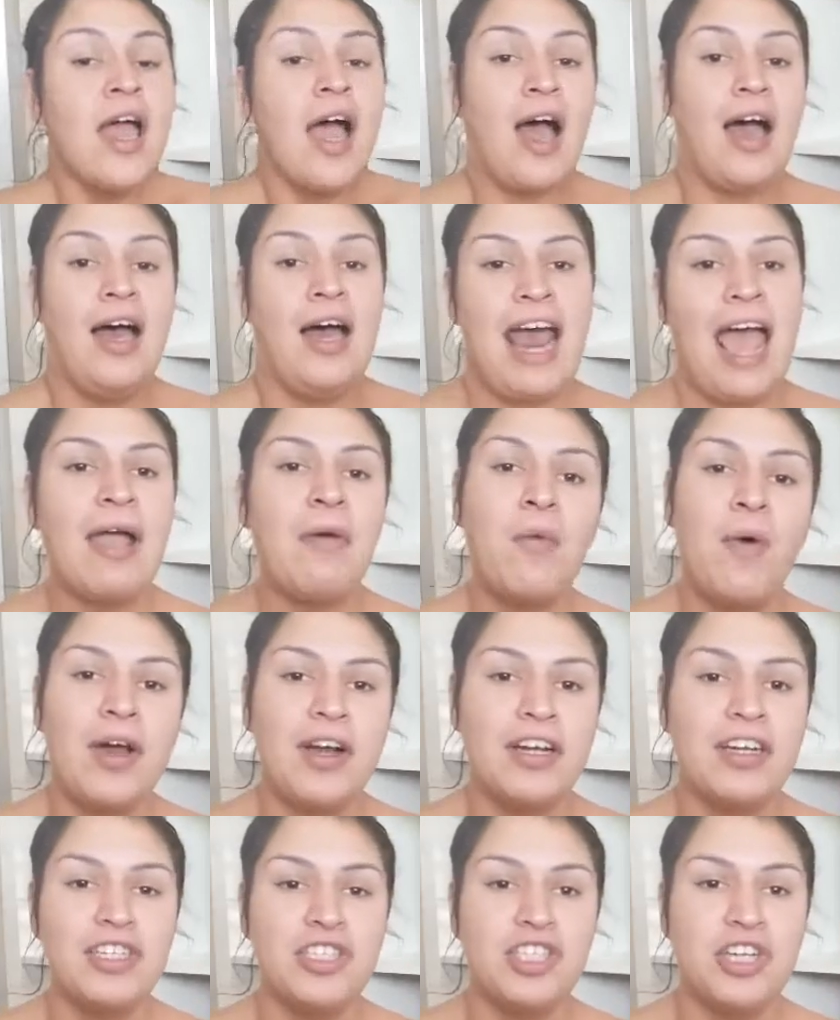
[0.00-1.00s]
Um, I
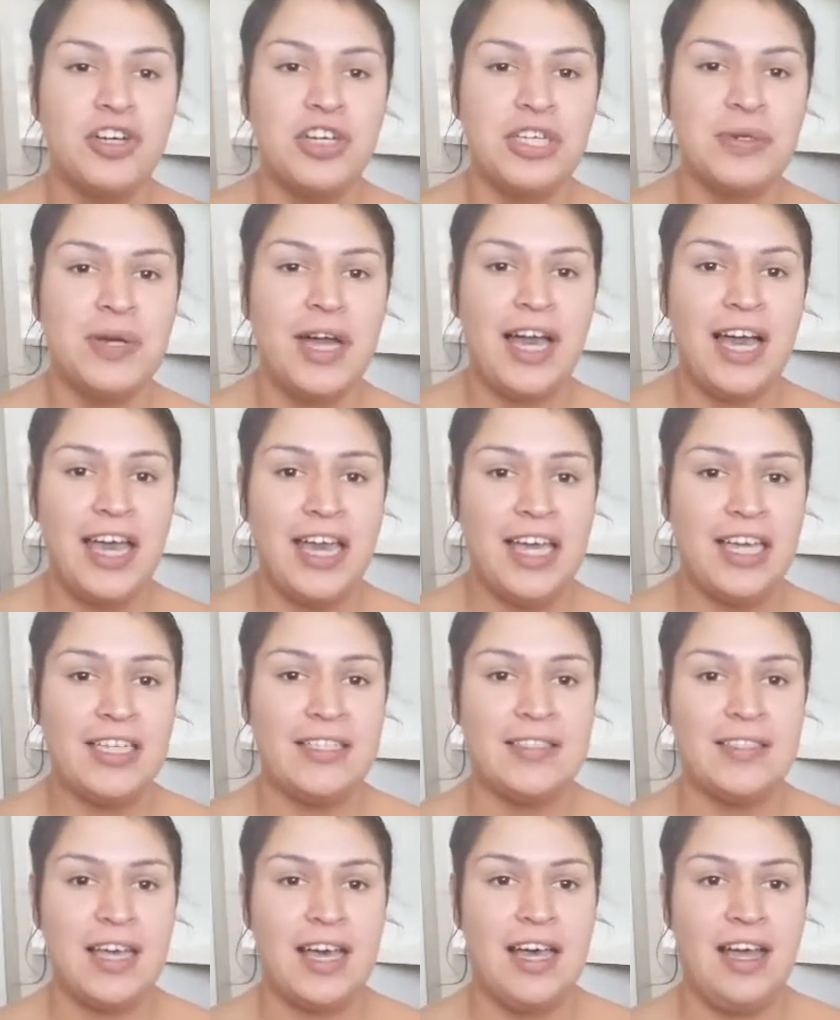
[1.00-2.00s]
wanted to show you
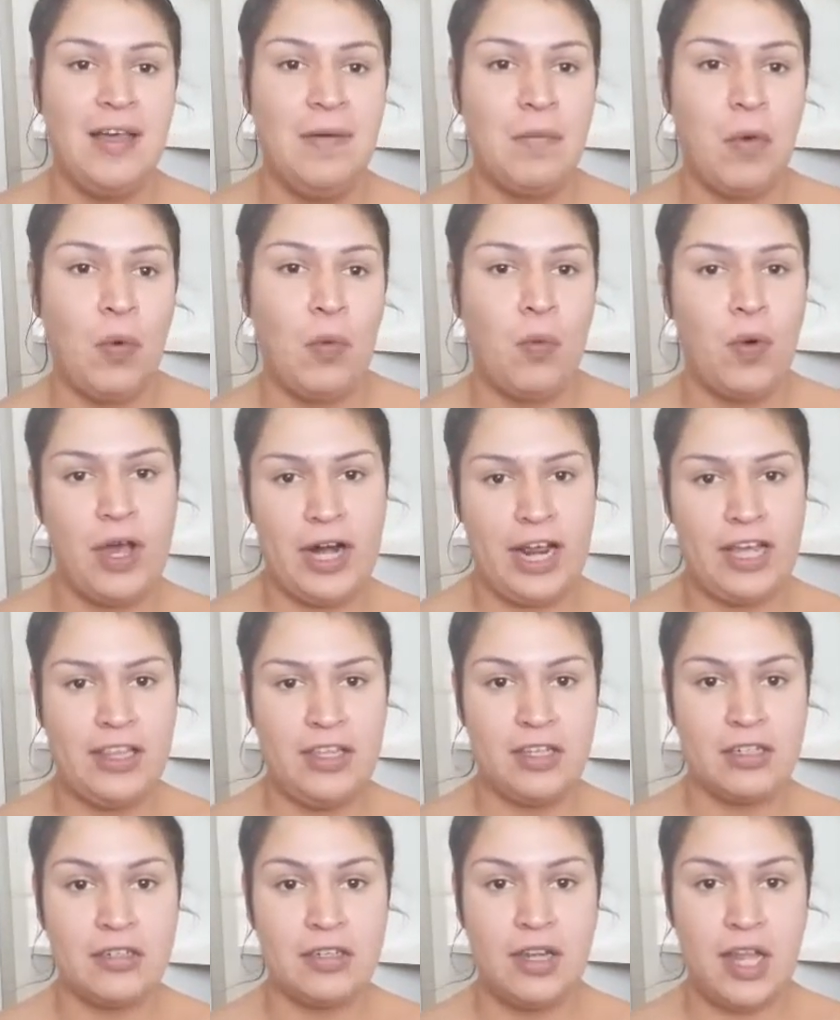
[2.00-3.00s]
guys um, what I
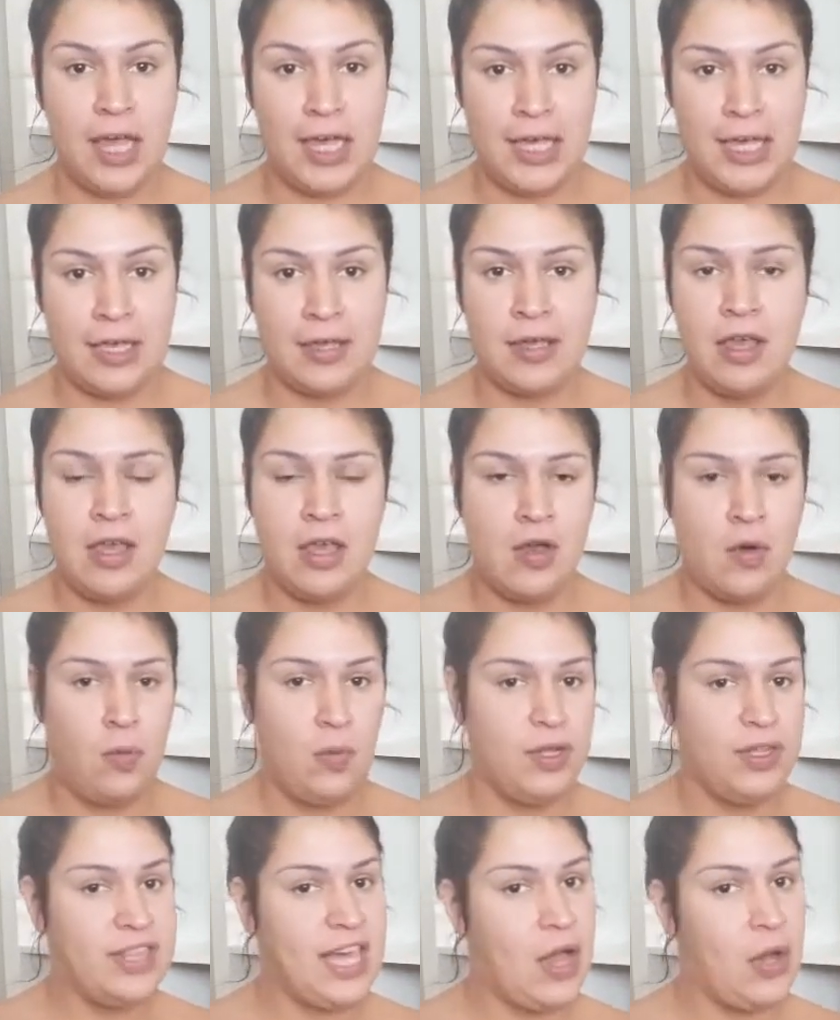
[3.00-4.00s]
look like
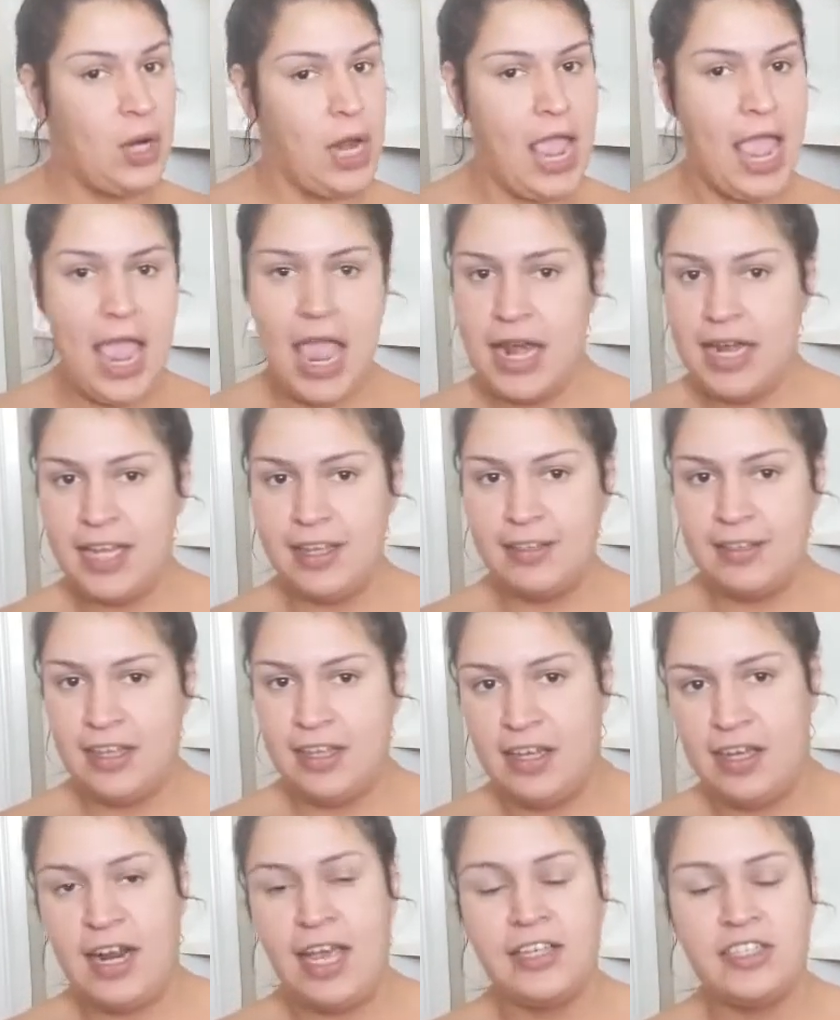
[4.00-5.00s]
without
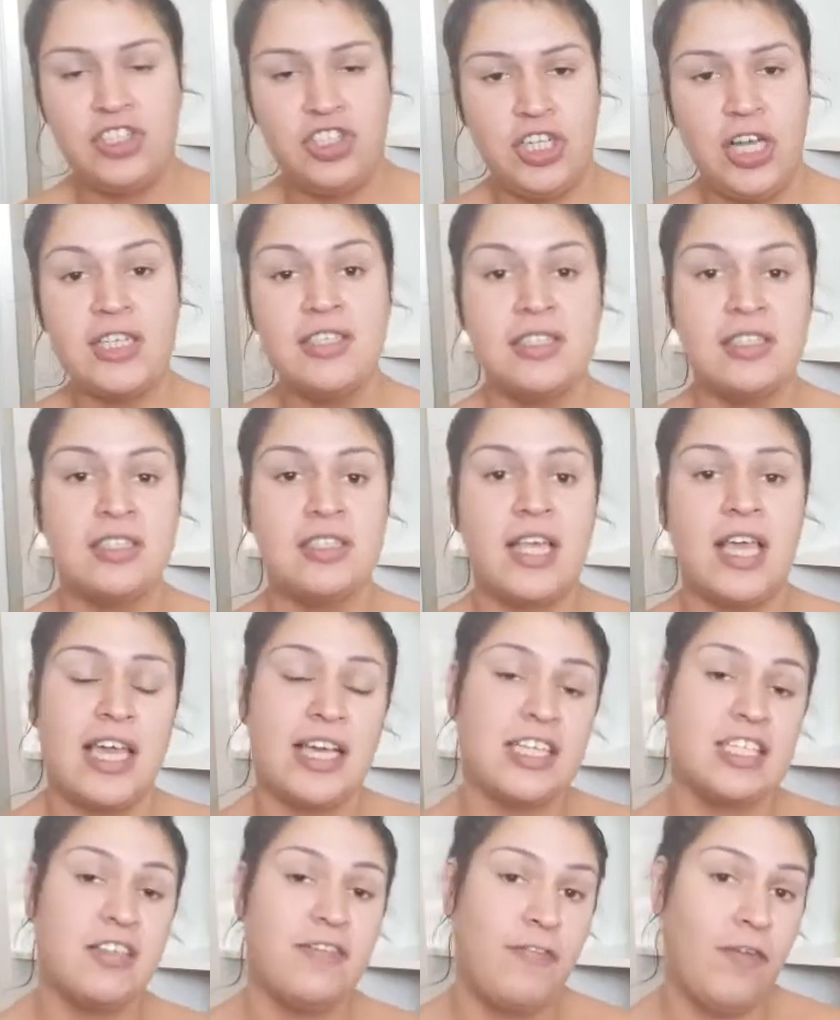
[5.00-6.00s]
anything. I just
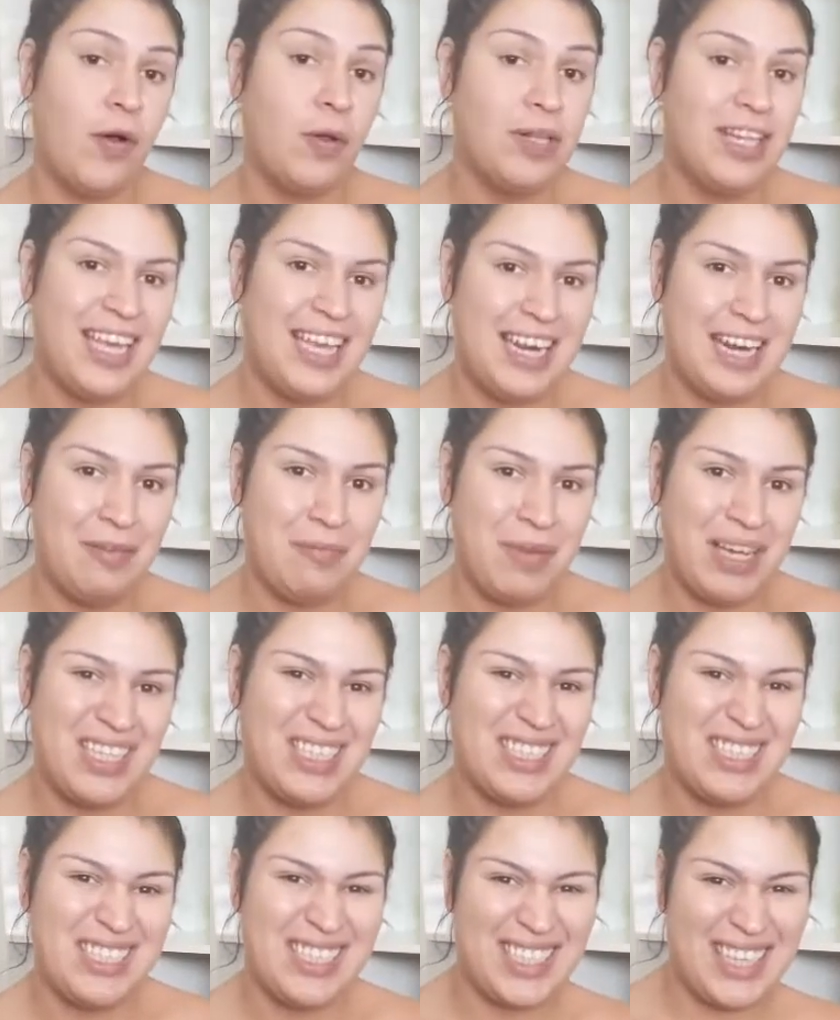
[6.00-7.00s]
exfoliated my
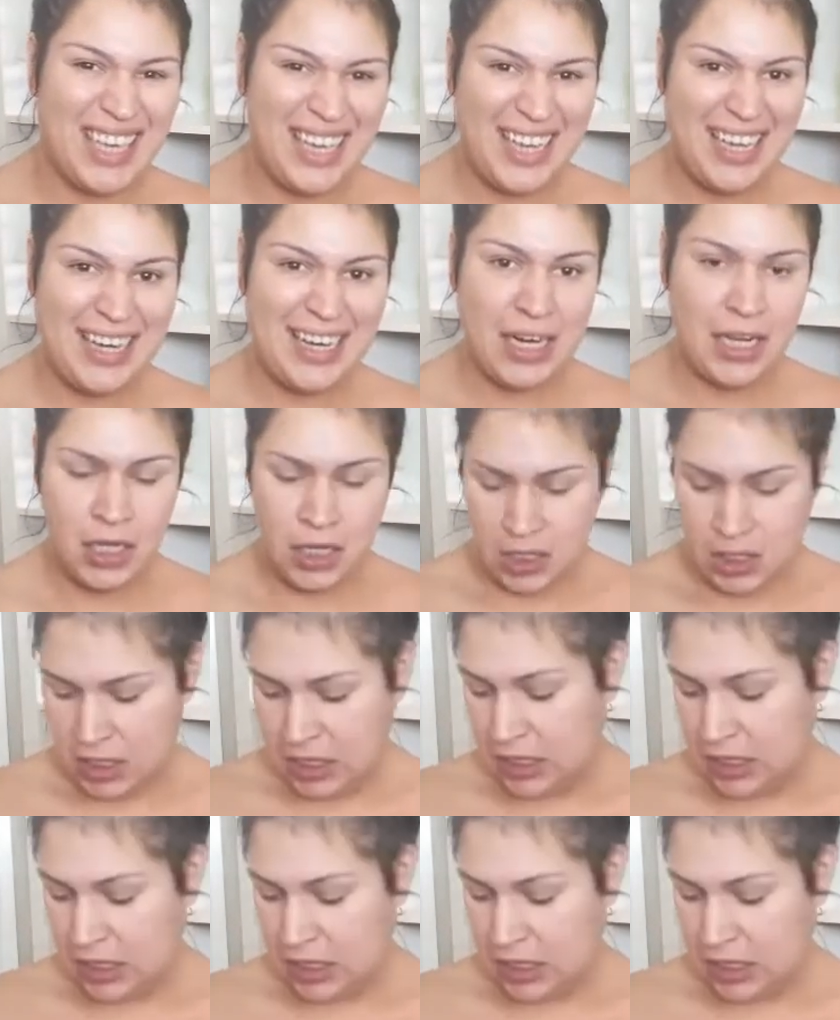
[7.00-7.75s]
skin.